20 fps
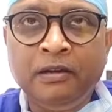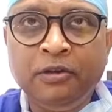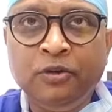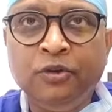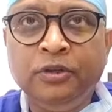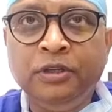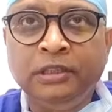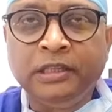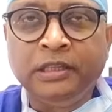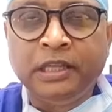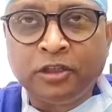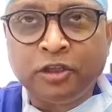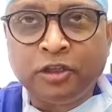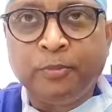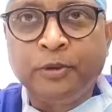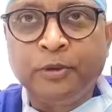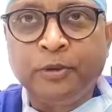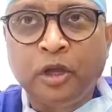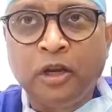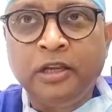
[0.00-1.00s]
using the
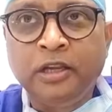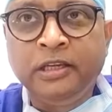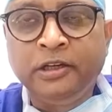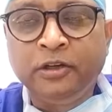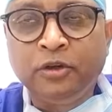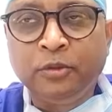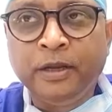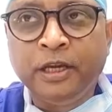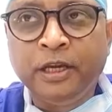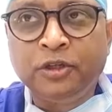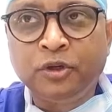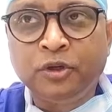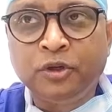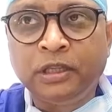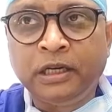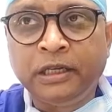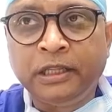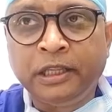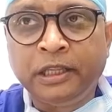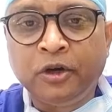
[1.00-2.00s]
histopathology to make
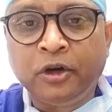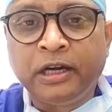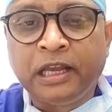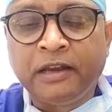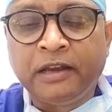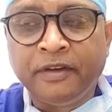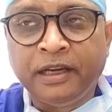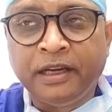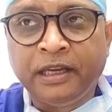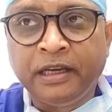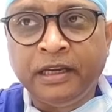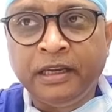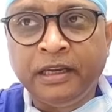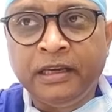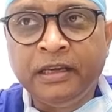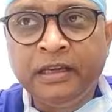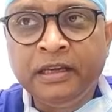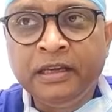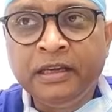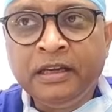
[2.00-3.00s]
sure that they're not having
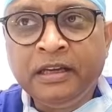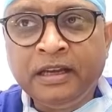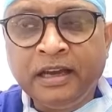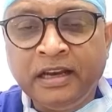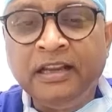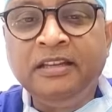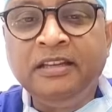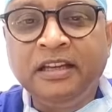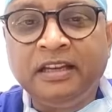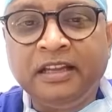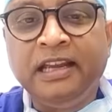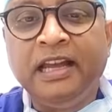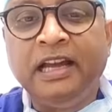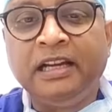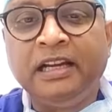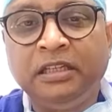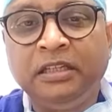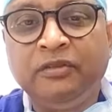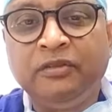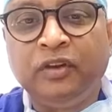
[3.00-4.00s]
any allergic
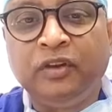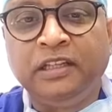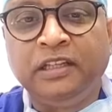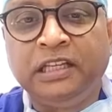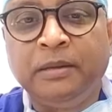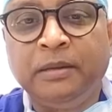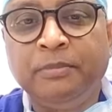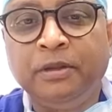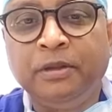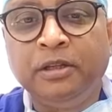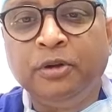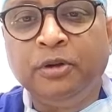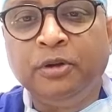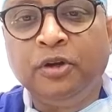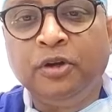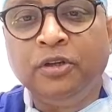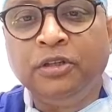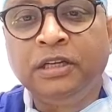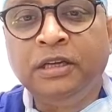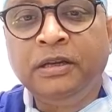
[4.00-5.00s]
reactions, for example,
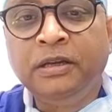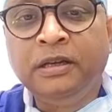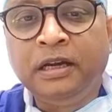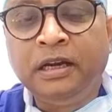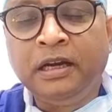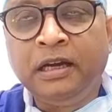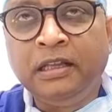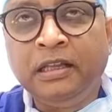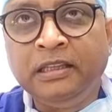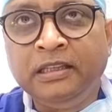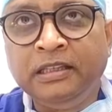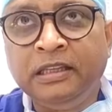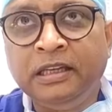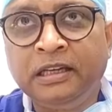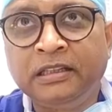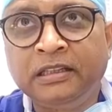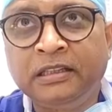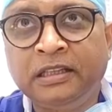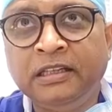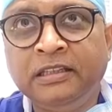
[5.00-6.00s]
because these
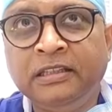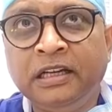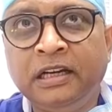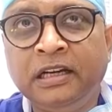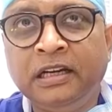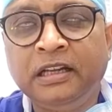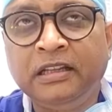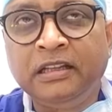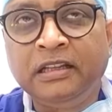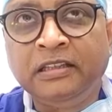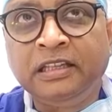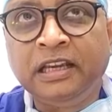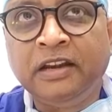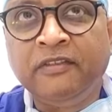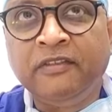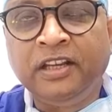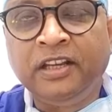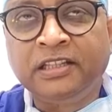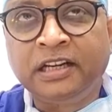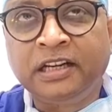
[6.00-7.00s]
are things that the
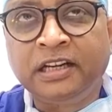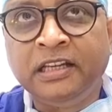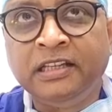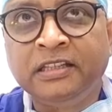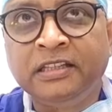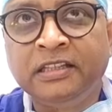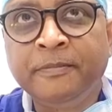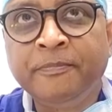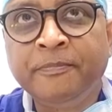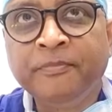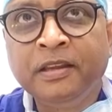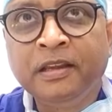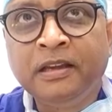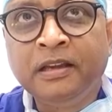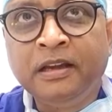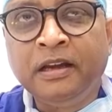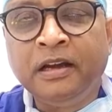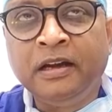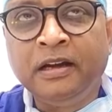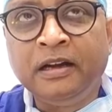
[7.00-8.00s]
safety studies
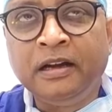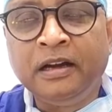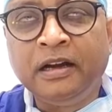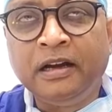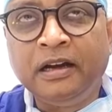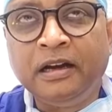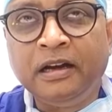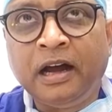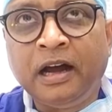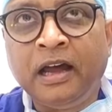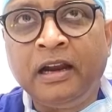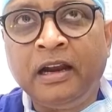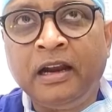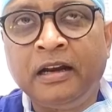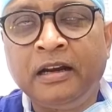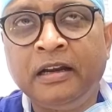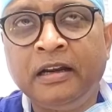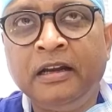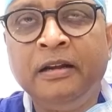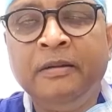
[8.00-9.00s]

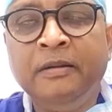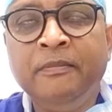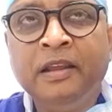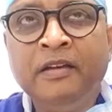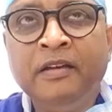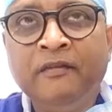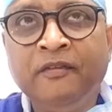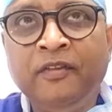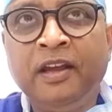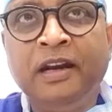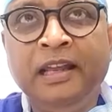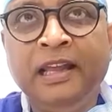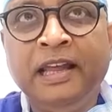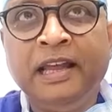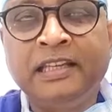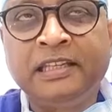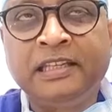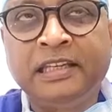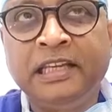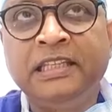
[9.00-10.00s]
are
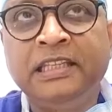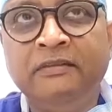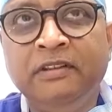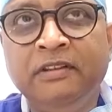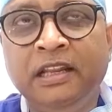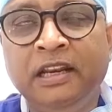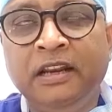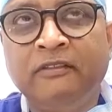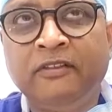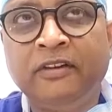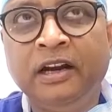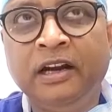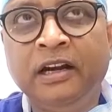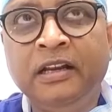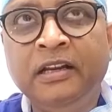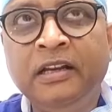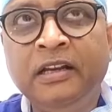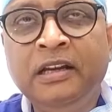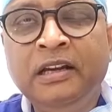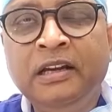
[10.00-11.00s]
fairly extensively
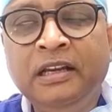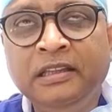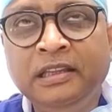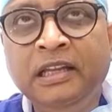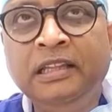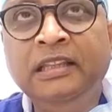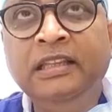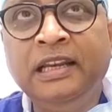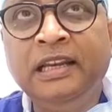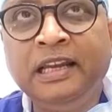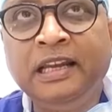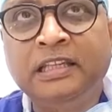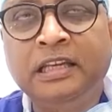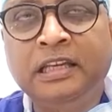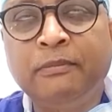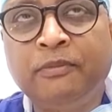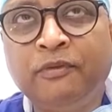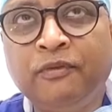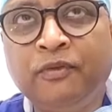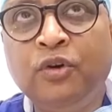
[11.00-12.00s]
required. Then the next
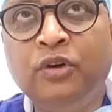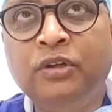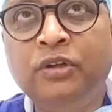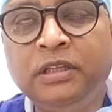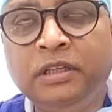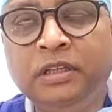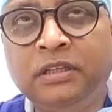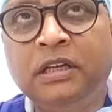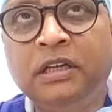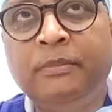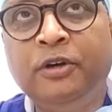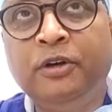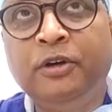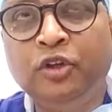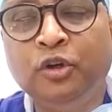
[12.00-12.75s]
step, of course, is coming